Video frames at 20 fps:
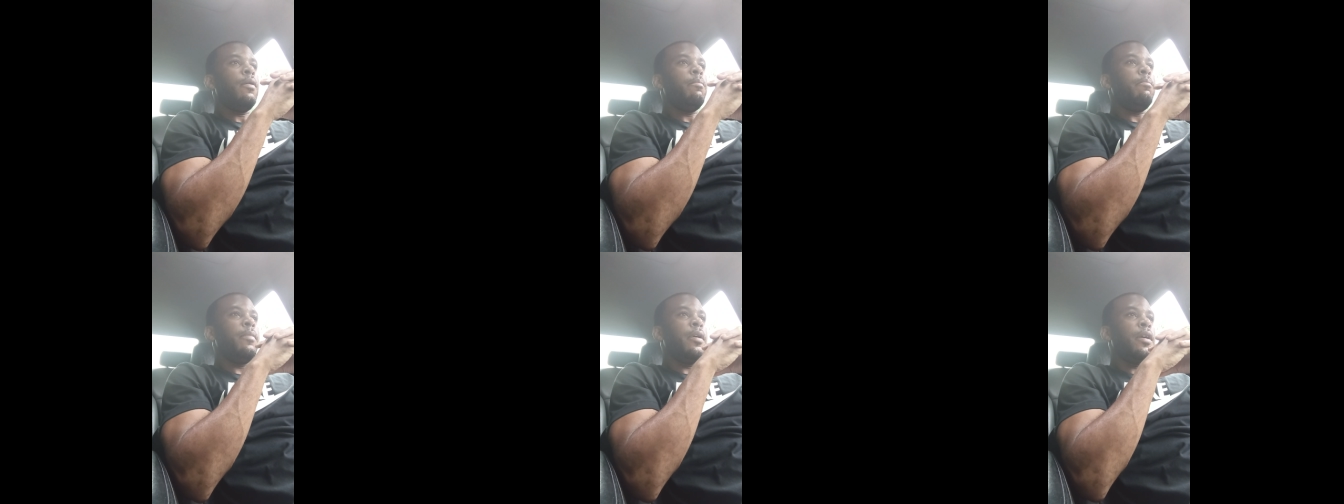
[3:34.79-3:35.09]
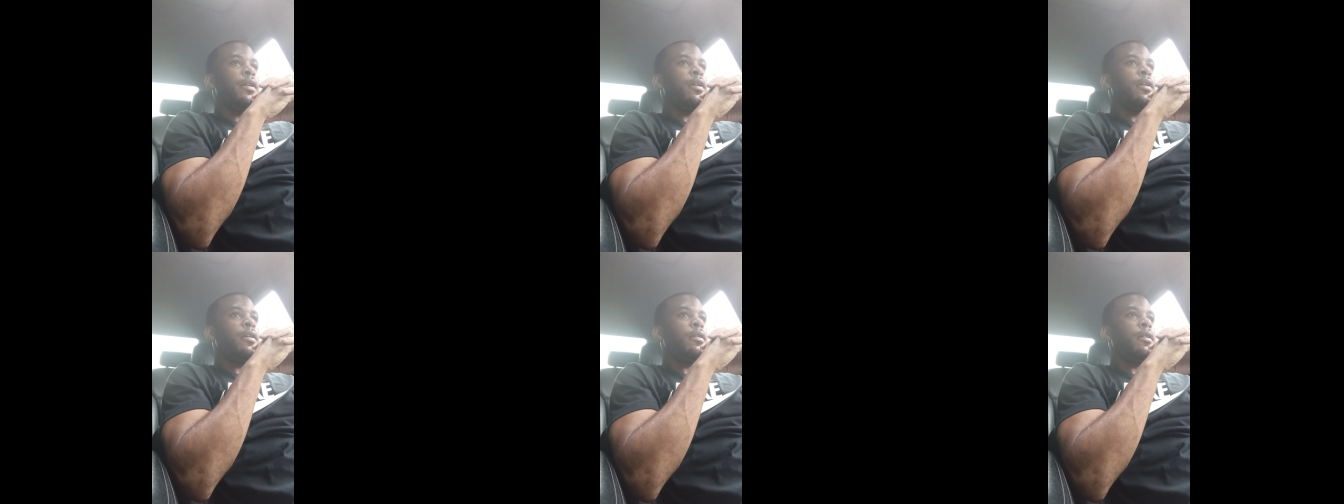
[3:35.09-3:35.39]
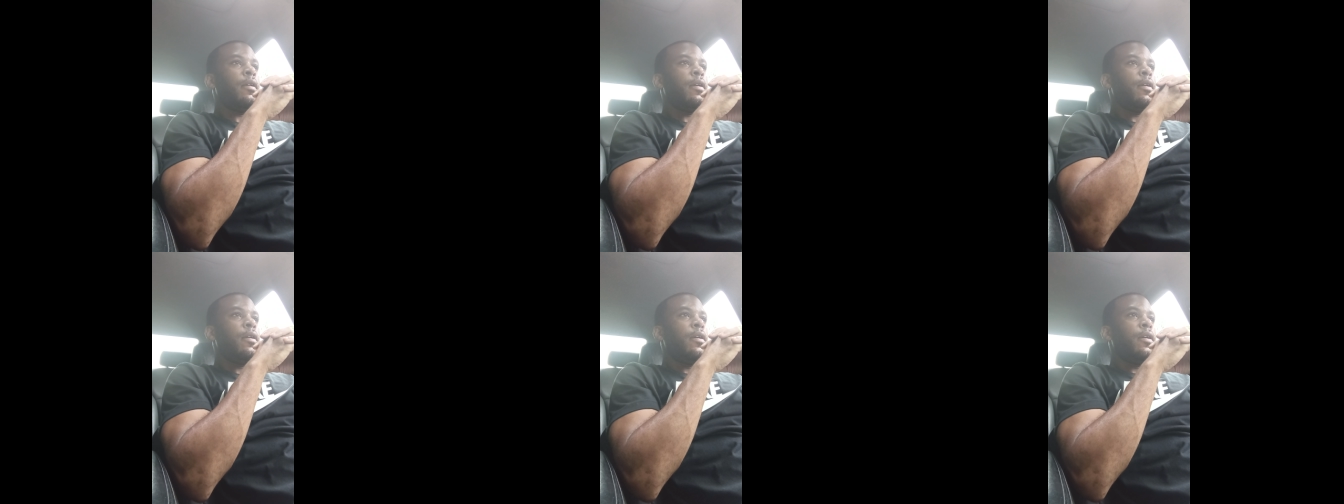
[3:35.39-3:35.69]
Meaning,
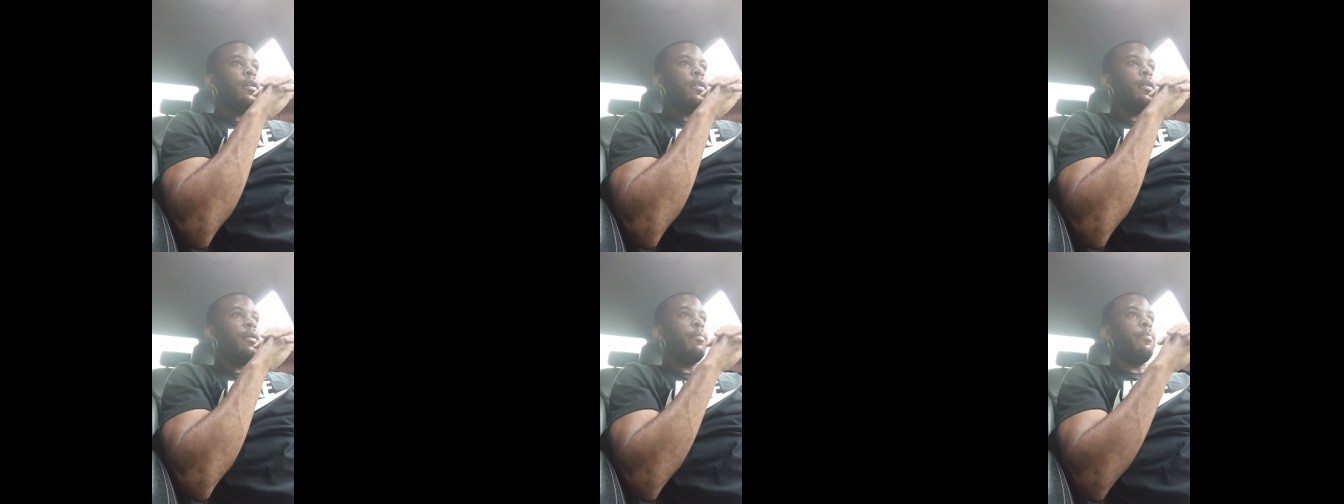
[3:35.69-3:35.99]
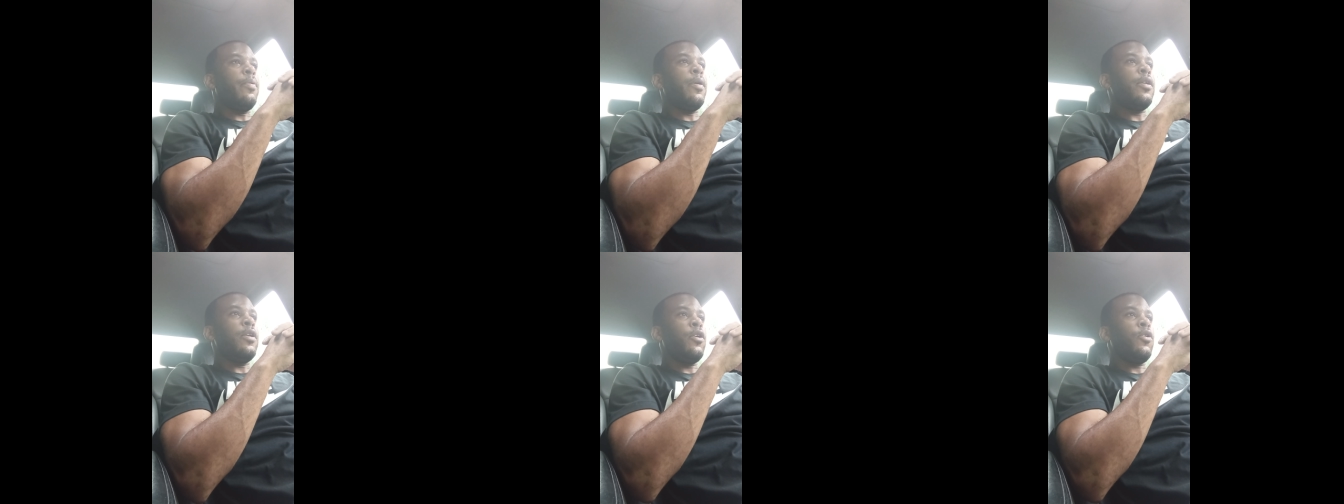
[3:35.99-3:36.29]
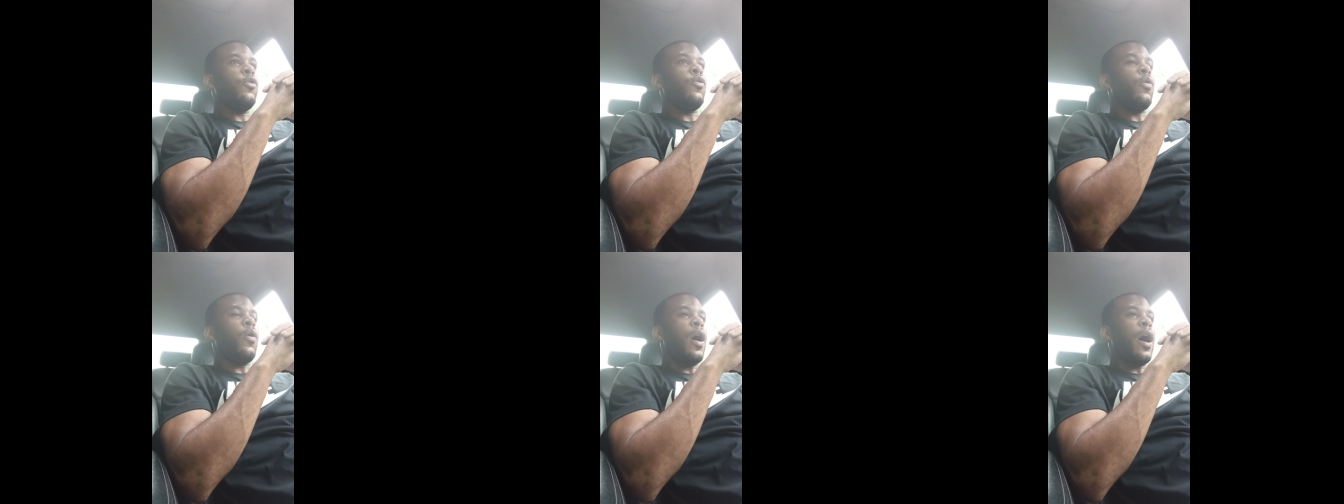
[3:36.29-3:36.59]

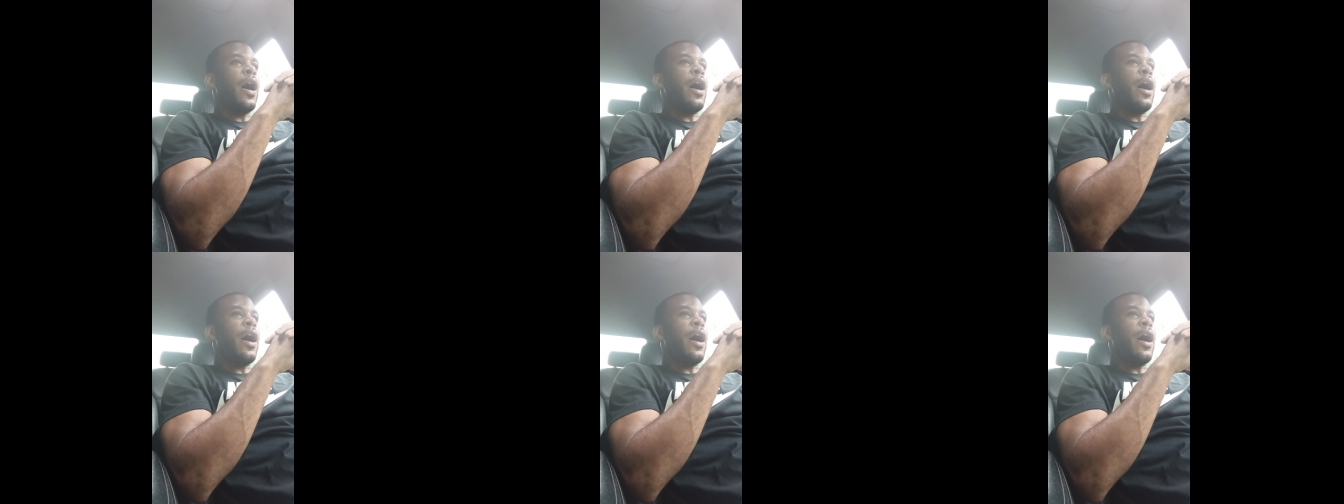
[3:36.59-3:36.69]
depending on